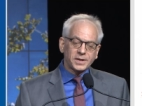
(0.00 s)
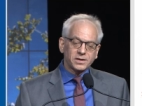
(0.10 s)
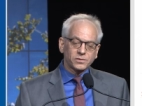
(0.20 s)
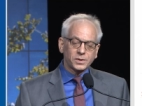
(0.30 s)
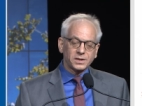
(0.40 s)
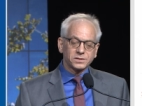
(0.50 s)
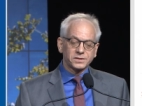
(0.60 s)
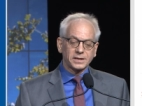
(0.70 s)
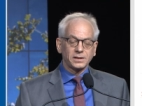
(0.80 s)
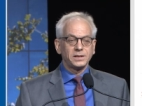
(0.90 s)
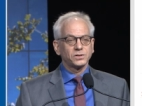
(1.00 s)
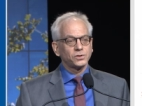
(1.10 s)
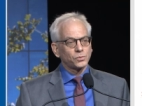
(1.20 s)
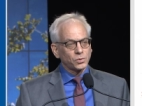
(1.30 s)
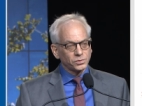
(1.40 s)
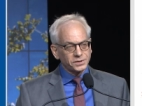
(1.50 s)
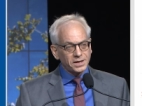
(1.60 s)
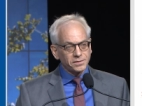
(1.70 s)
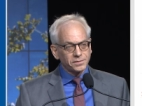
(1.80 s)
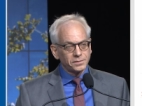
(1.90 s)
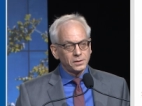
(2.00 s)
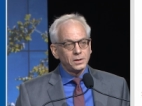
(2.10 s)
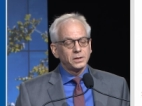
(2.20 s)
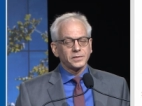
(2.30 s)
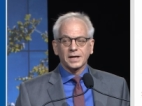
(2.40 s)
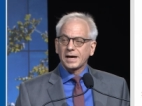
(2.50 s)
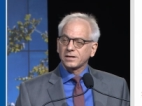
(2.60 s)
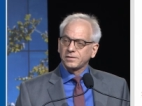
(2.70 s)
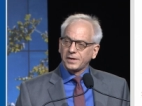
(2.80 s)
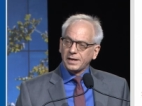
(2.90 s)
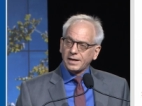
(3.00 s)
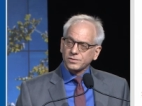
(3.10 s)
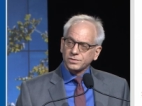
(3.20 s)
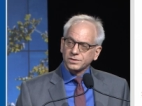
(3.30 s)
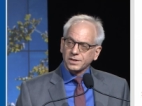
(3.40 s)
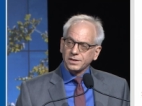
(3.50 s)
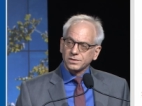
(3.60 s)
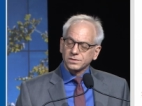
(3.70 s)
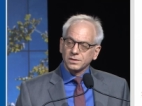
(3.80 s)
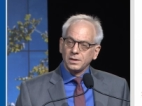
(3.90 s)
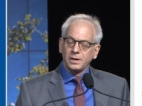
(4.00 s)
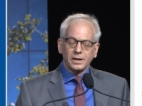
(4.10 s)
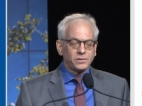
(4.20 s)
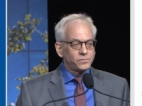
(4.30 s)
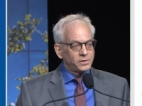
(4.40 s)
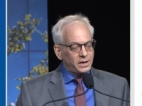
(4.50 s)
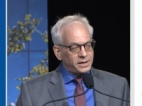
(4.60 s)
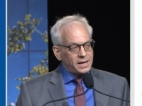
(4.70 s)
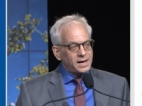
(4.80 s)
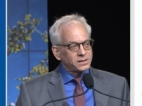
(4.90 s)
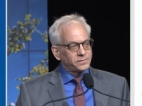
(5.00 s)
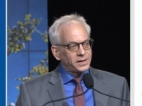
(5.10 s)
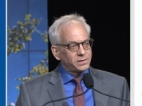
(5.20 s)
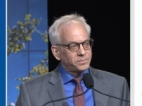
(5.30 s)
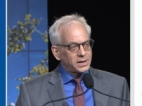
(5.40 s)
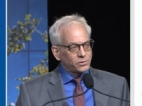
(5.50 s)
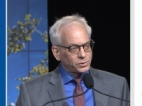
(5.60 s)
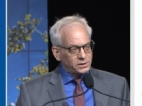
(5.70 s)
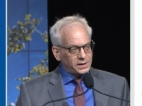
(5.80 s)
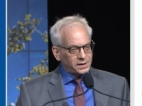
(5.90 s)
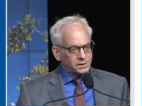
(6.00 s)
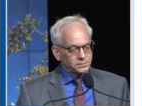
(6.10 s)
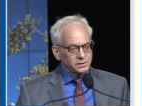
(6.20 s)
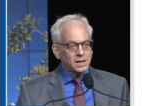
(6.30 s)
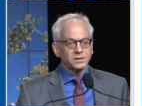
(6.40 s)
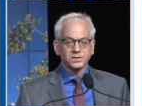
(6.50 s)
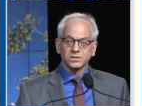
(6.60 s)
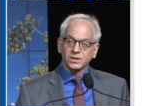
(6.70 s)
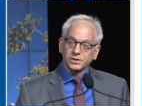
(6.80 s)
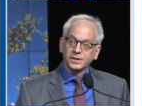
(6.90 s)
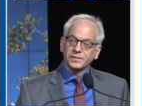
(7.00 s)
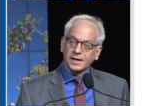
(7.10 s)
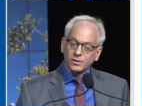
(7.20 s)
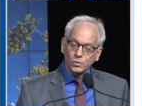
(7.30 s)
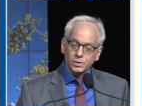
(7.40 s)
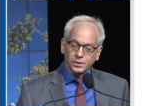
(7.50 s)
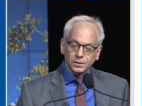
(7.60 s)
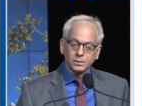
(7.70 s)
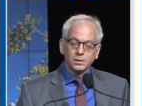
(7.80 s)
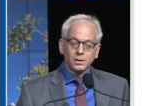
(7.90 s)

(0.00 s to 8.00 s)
pathways that lead to neuronal death, that activate astrocytes and, and activate microglia, not necessarily in that order.